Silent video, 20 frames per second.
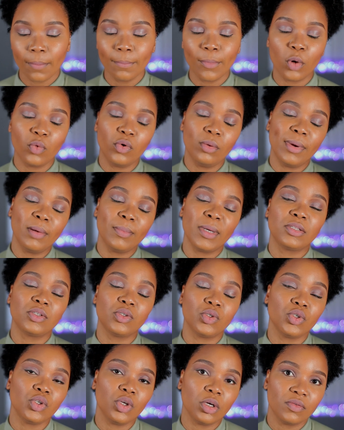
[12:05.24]
But remember
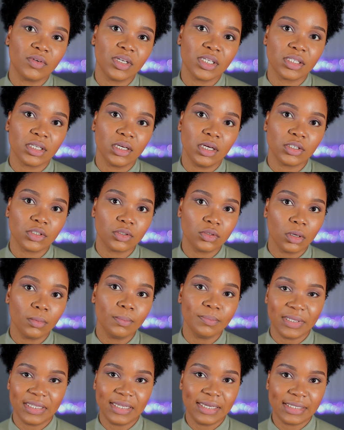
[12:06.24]
to do your research.
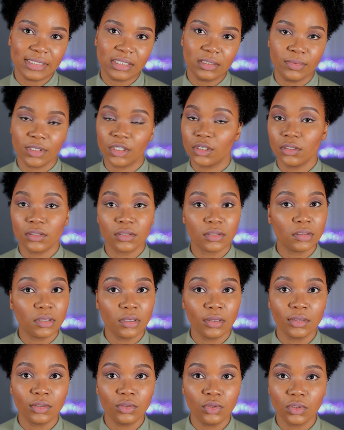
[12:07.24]
Don't be lazy, because
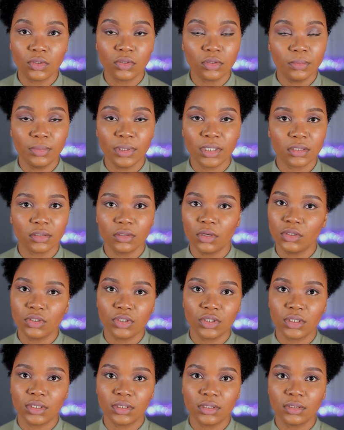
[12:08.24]
YouTube is not
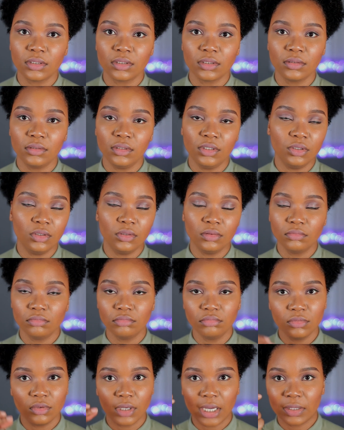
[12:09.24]
just, an
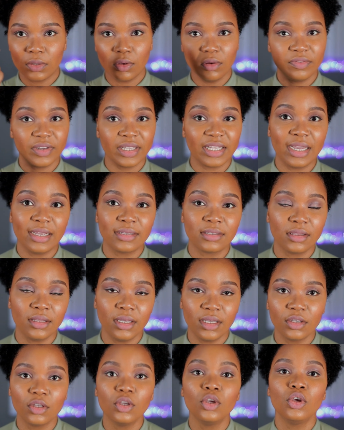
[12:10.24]
overnight
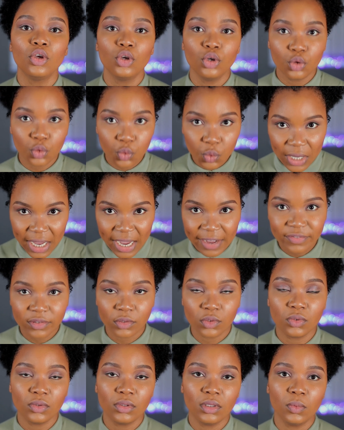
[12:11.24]
thing. You have
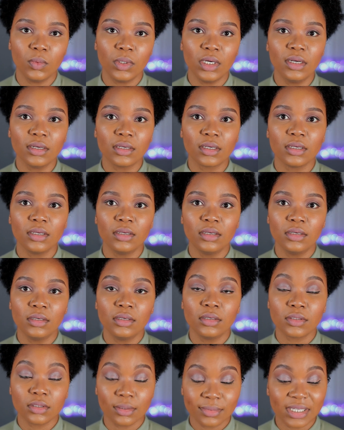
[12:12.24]
to do the work.
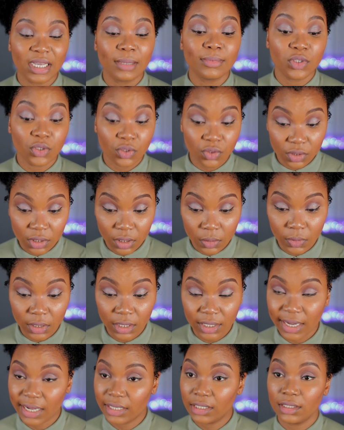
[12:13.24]
Sometimes you do the
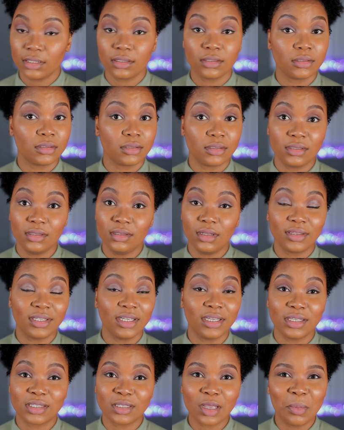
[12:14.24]
work and
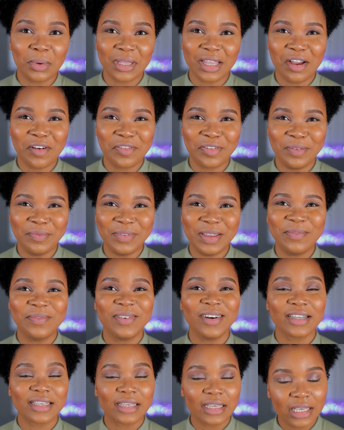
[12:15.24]
nothing is coming out from it,
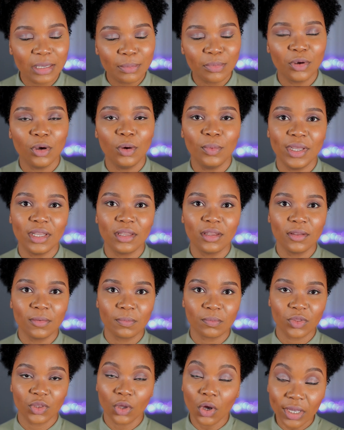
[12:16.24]
but keep going.
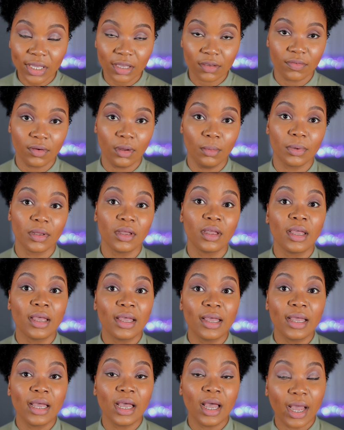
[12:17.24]
Don't give up
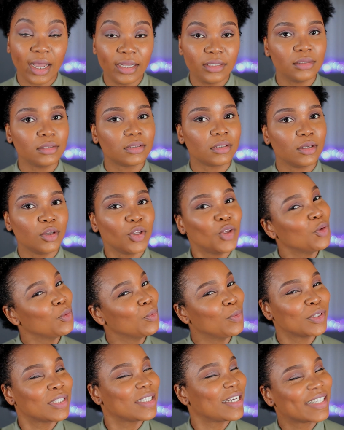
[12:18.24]
and you
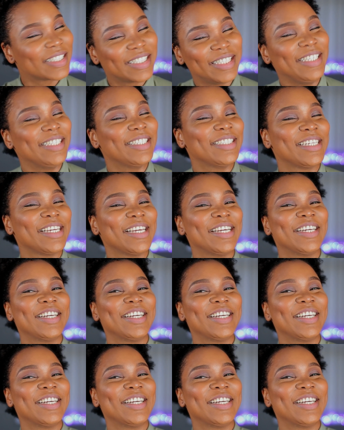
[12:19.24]
will succeed.